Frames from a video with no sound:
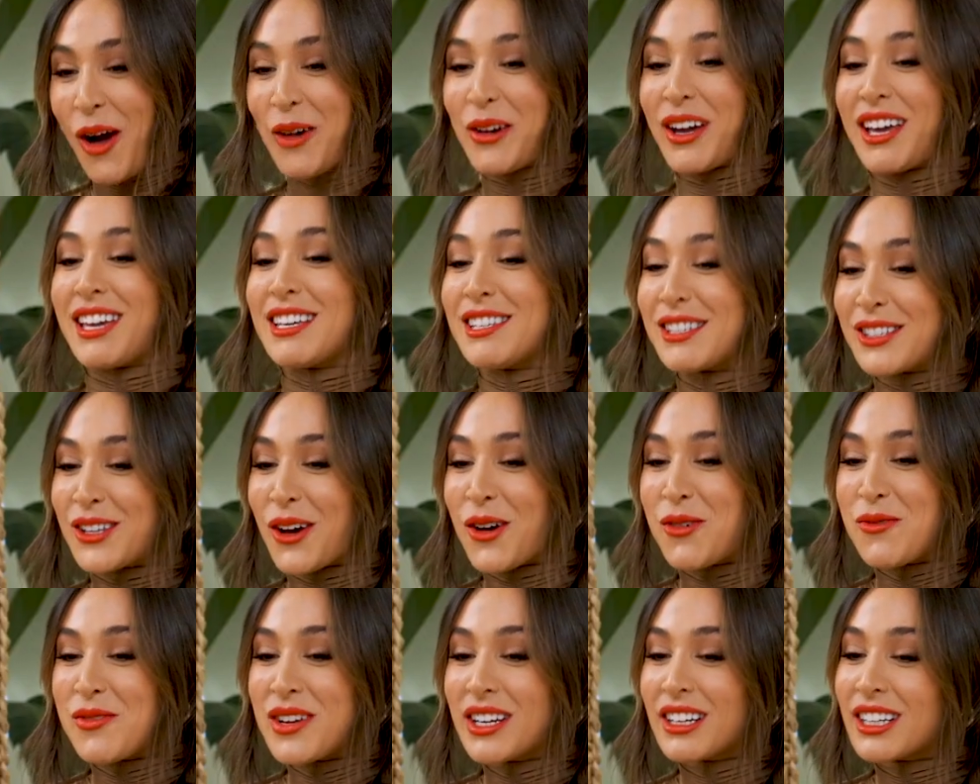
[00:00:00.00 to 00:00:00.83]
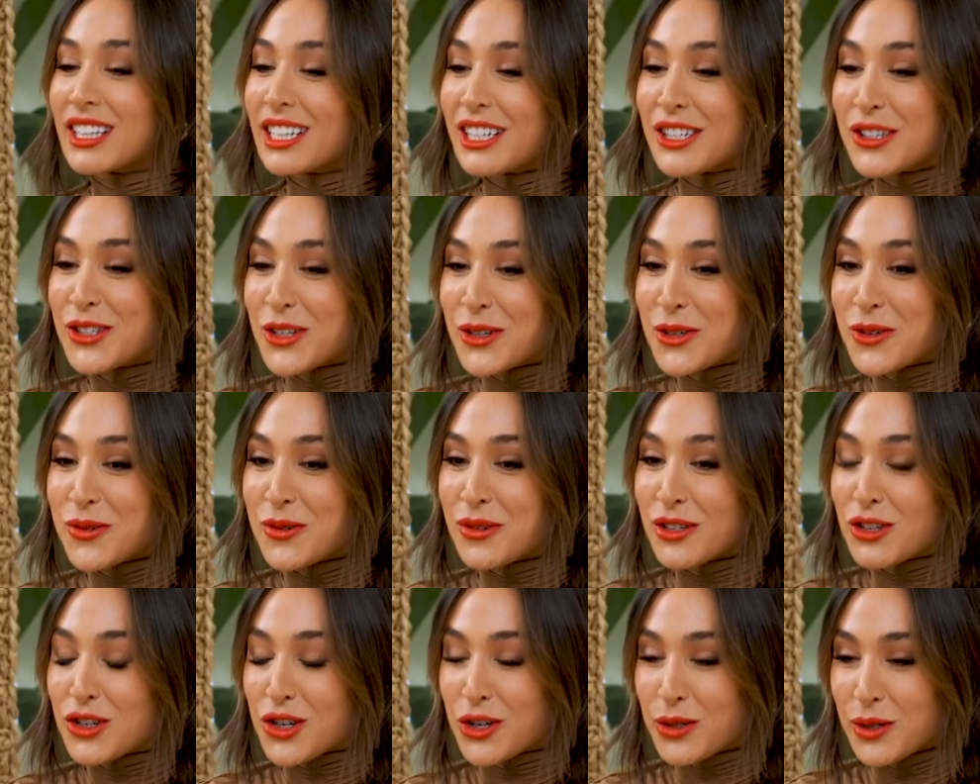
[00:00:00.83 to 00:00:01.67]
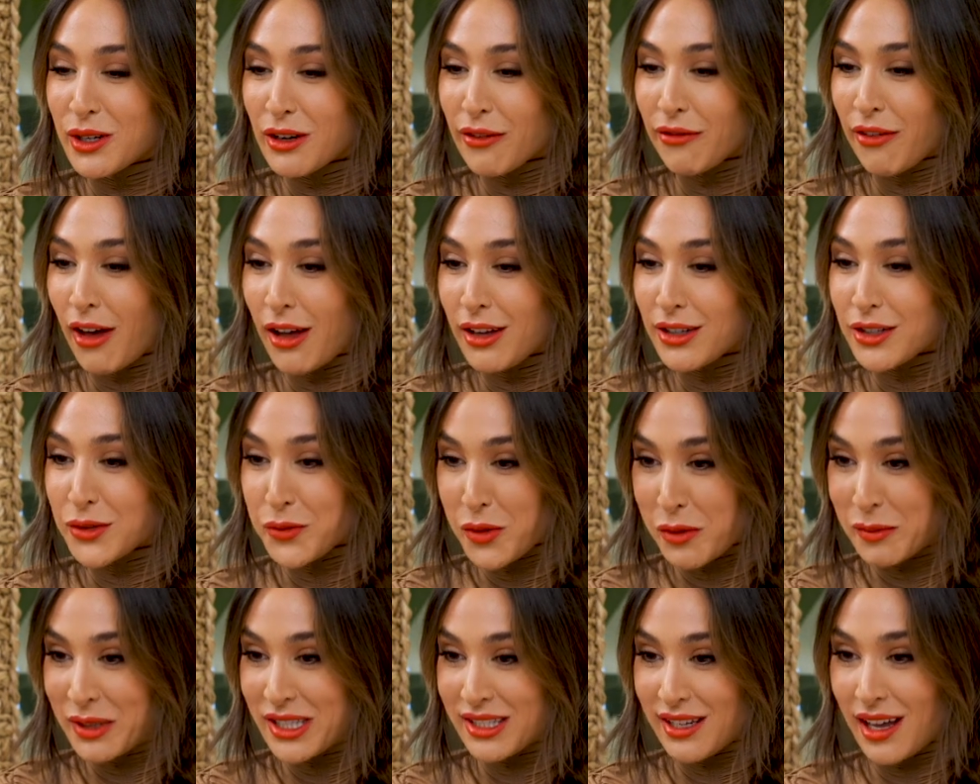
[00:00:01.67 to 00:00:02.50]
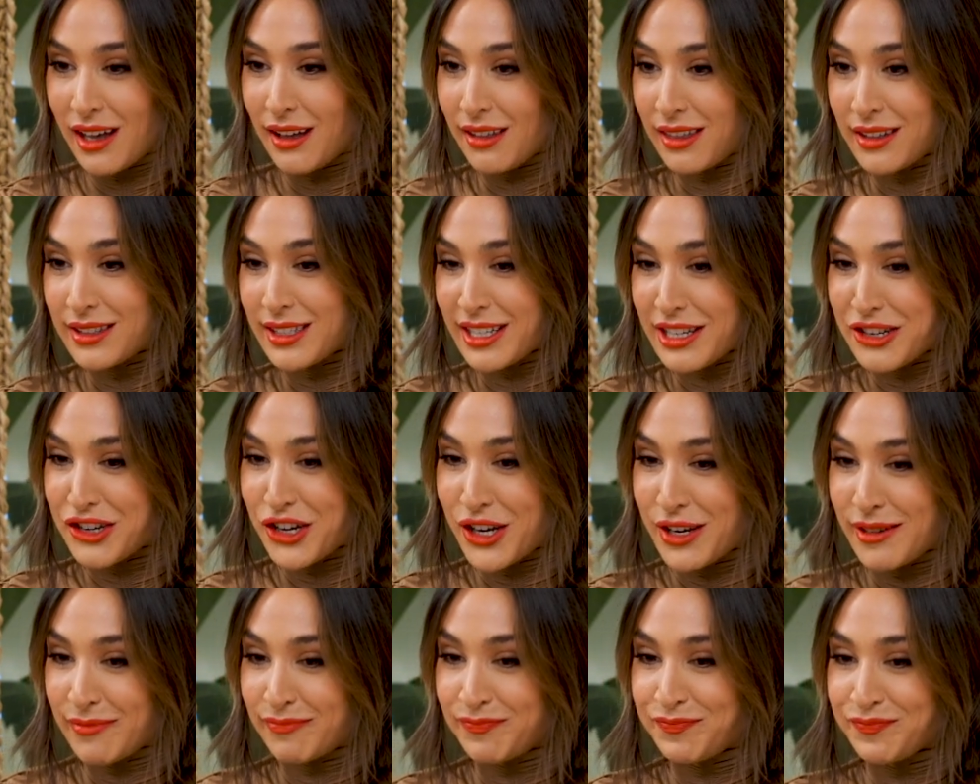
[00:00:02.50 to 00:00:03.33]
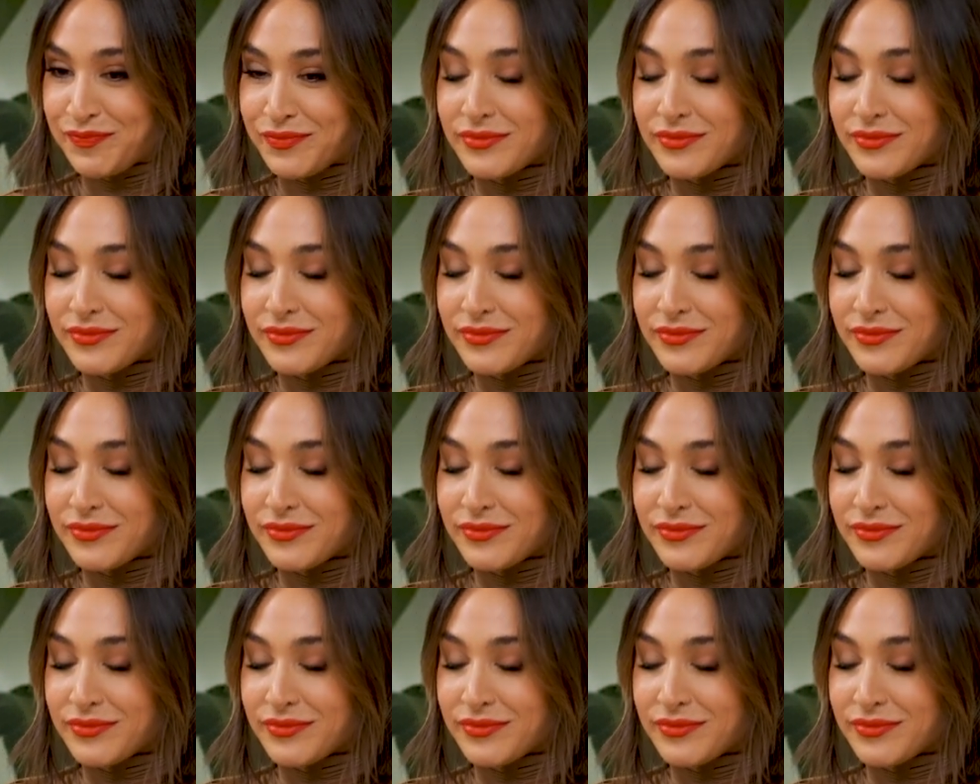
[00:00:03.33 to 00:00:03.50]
Okay, so we are going to do True or False Women's Health Edition.